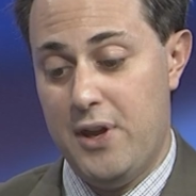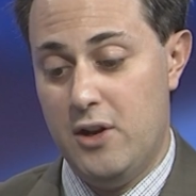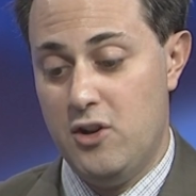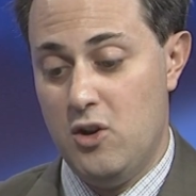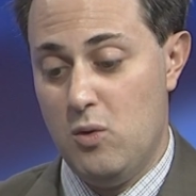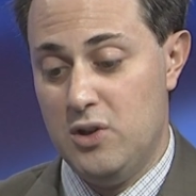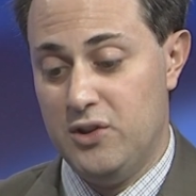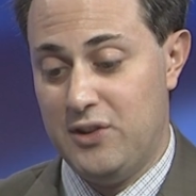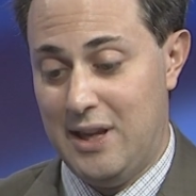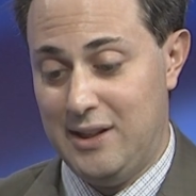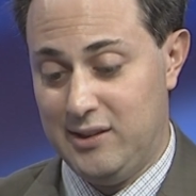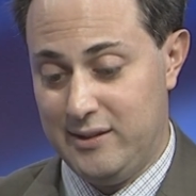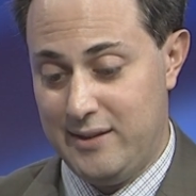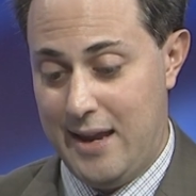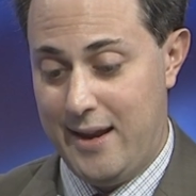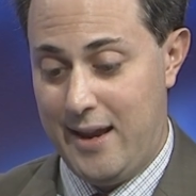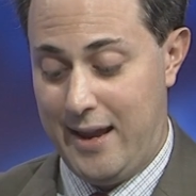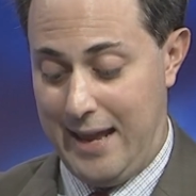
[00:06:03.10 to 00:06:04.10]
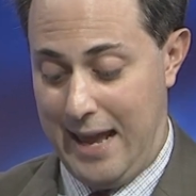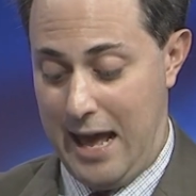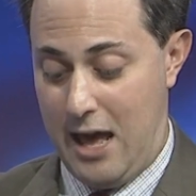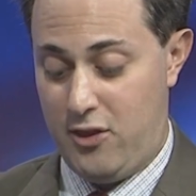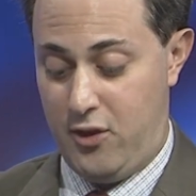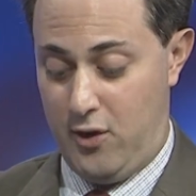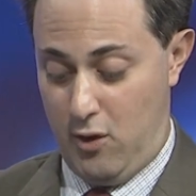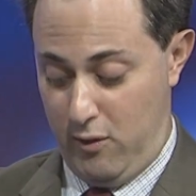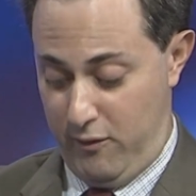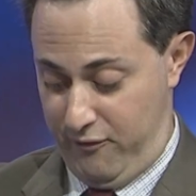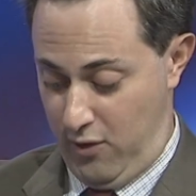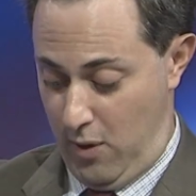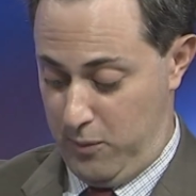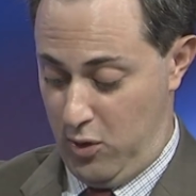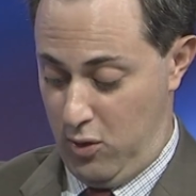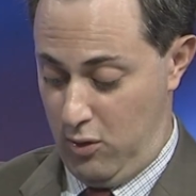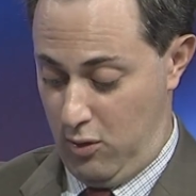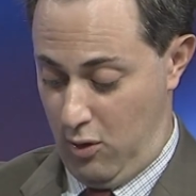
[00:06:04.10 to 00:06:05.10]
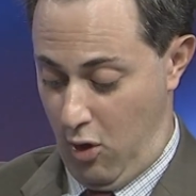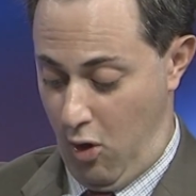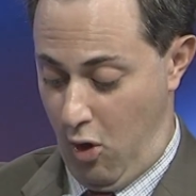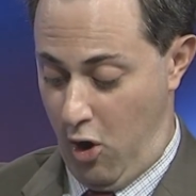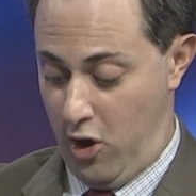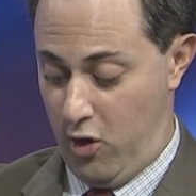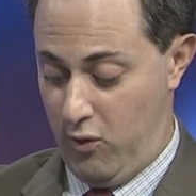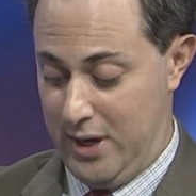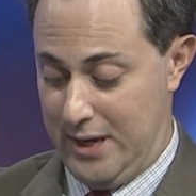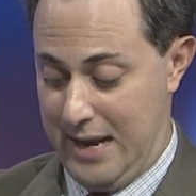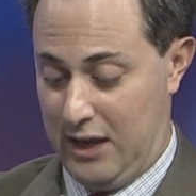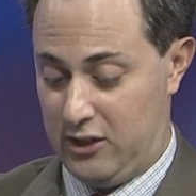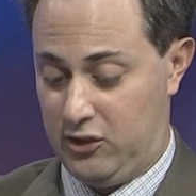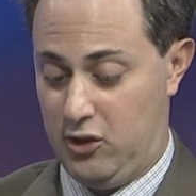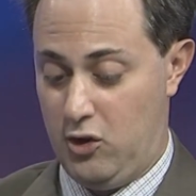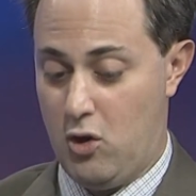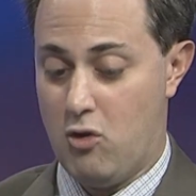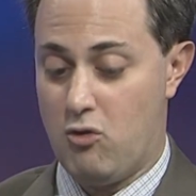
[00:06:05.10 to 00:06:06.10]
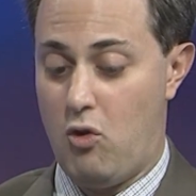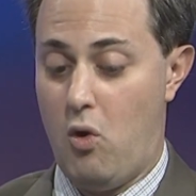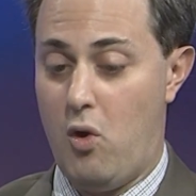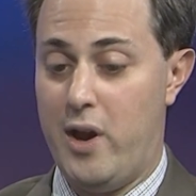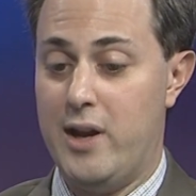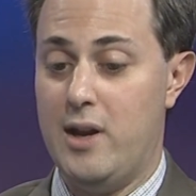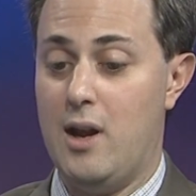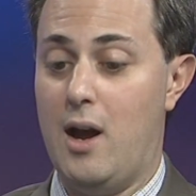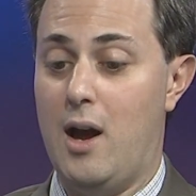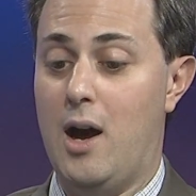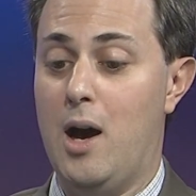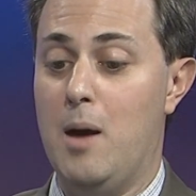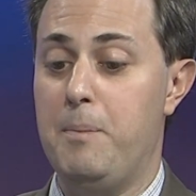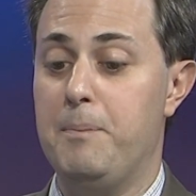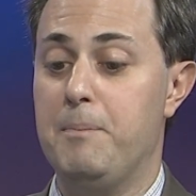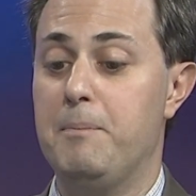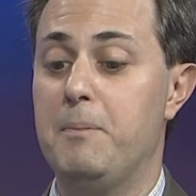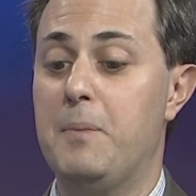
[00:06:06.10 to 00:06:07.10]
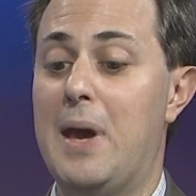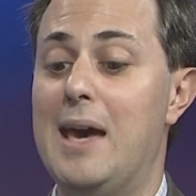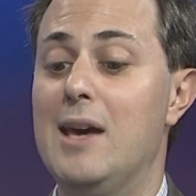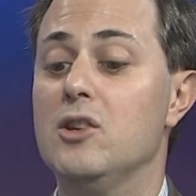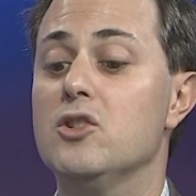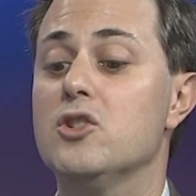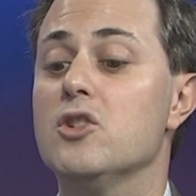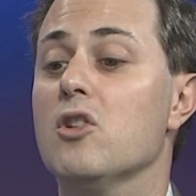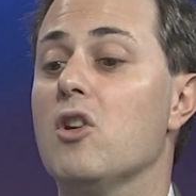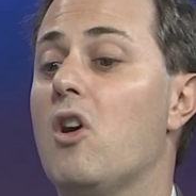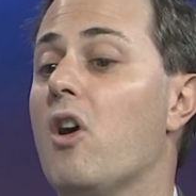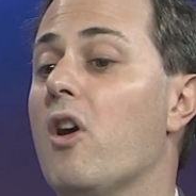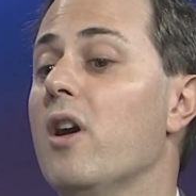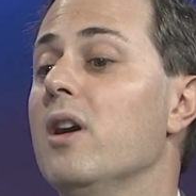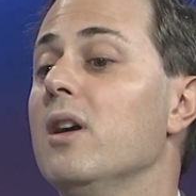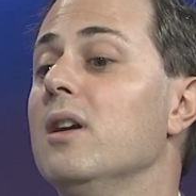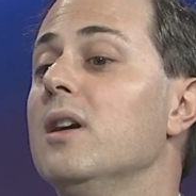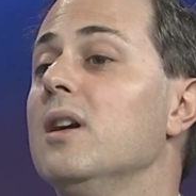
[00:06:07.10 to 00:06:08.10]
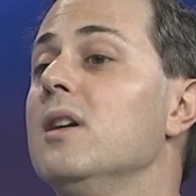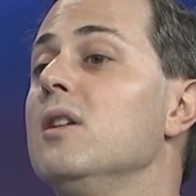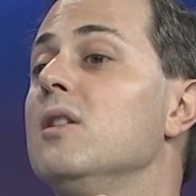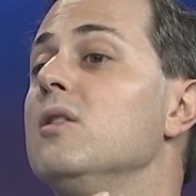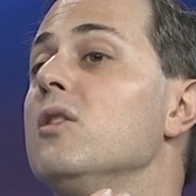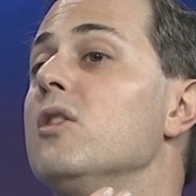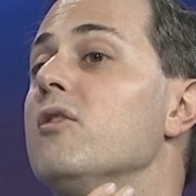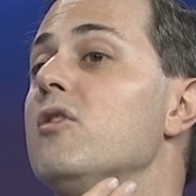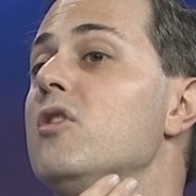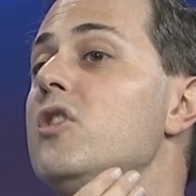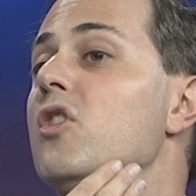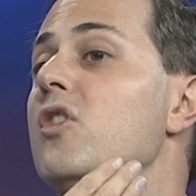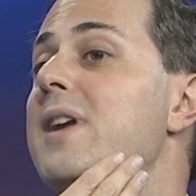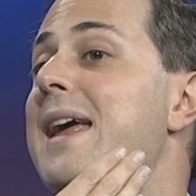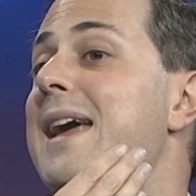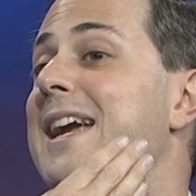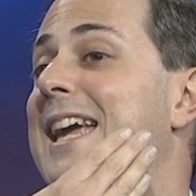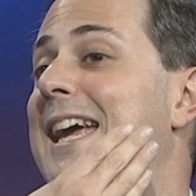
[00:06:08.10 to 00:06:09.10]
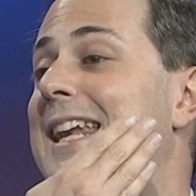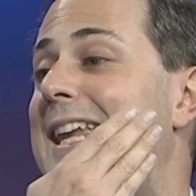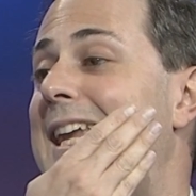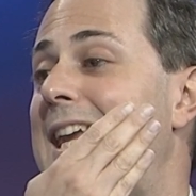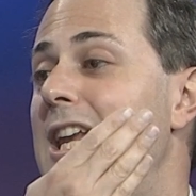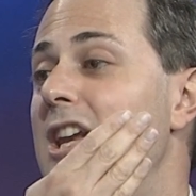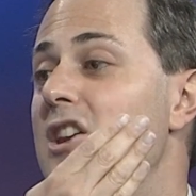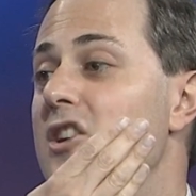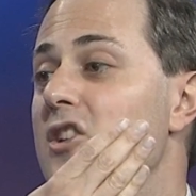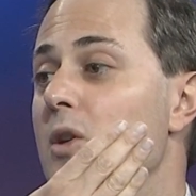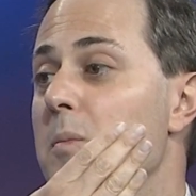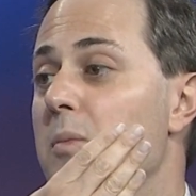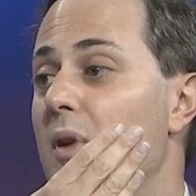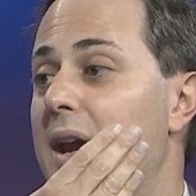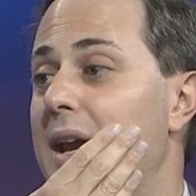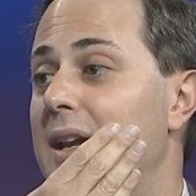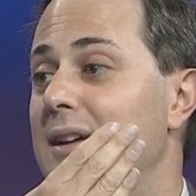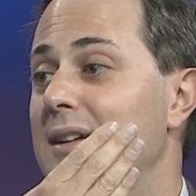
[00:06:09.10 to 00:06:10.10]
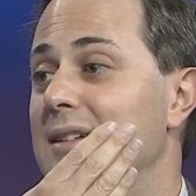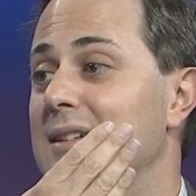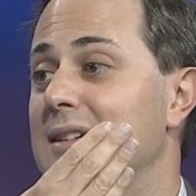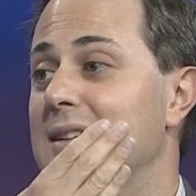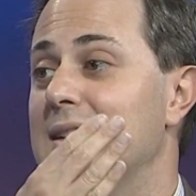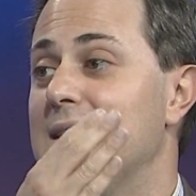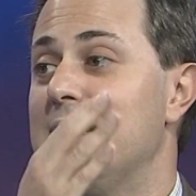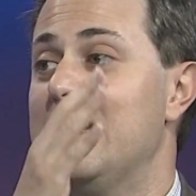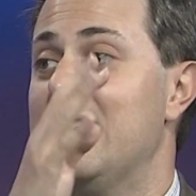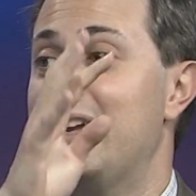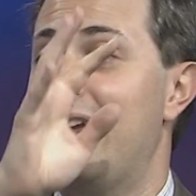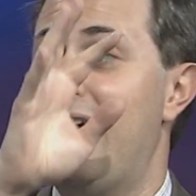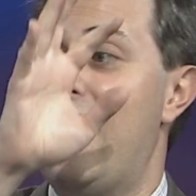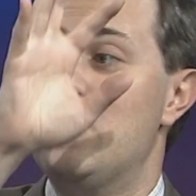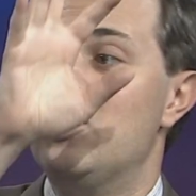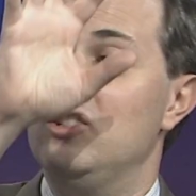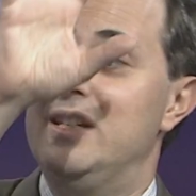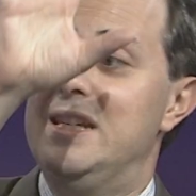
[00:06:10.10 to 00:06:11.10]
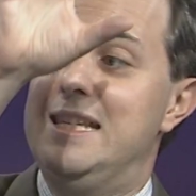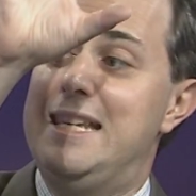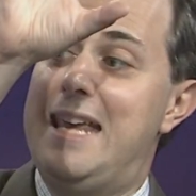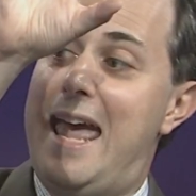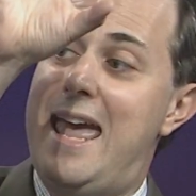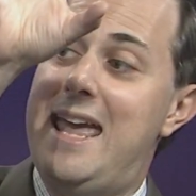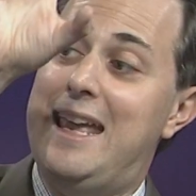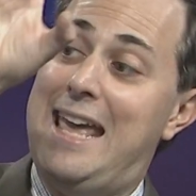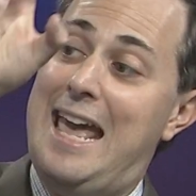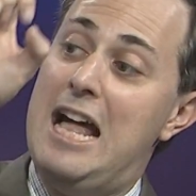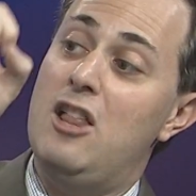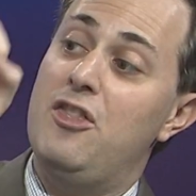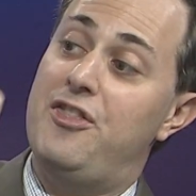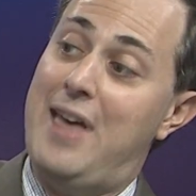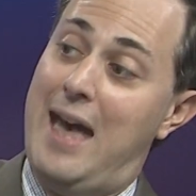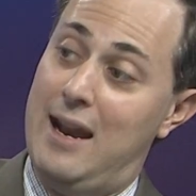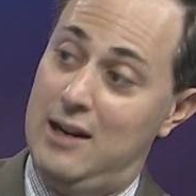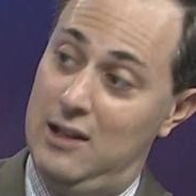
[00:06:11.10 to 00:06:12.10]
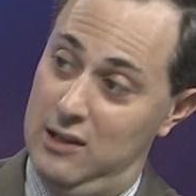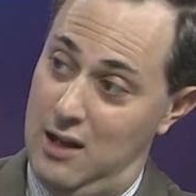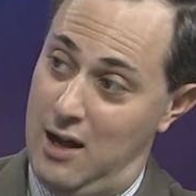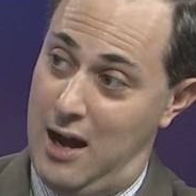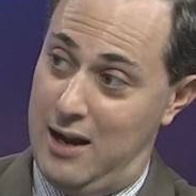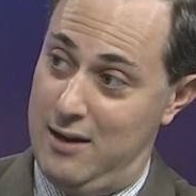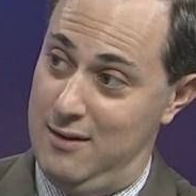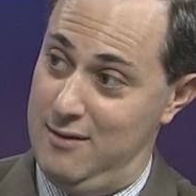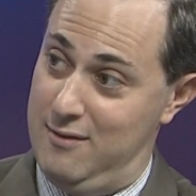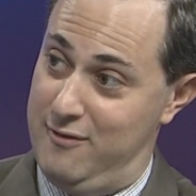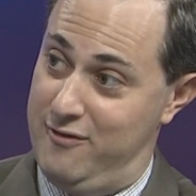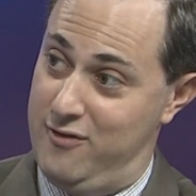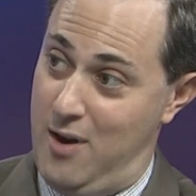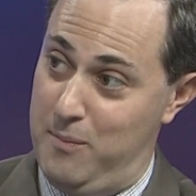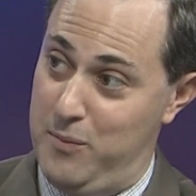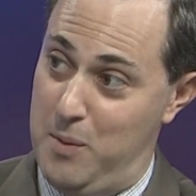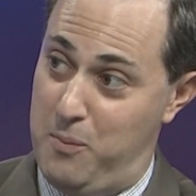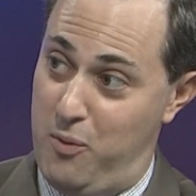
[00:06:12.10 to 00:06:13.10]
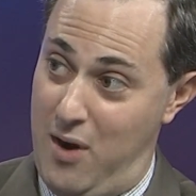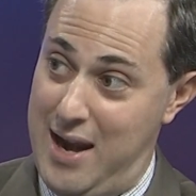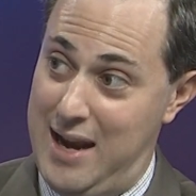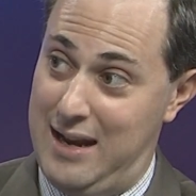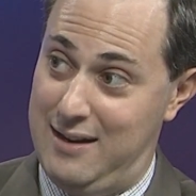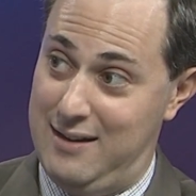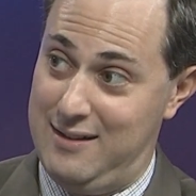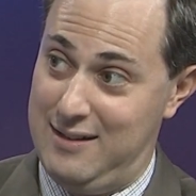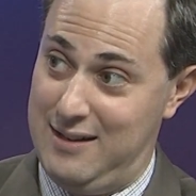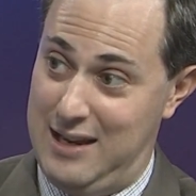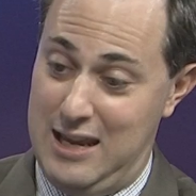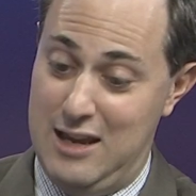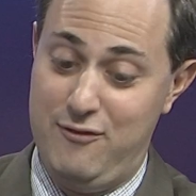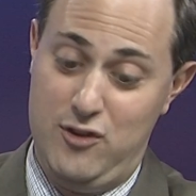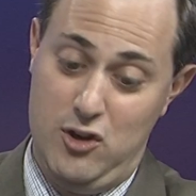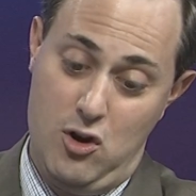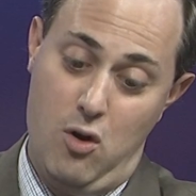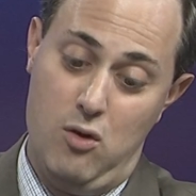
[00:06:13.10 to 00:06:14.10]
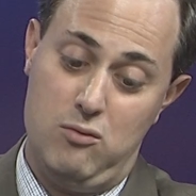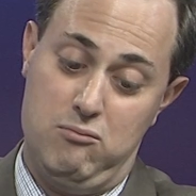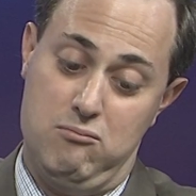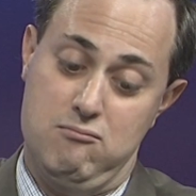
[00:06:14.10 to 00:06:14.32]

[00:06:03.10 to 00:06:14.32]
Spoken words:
do is they snake a catheter from your artery next to your groin, up past your heart, through your neck and into your brain, actually yank out that clot from the brain. If you don't,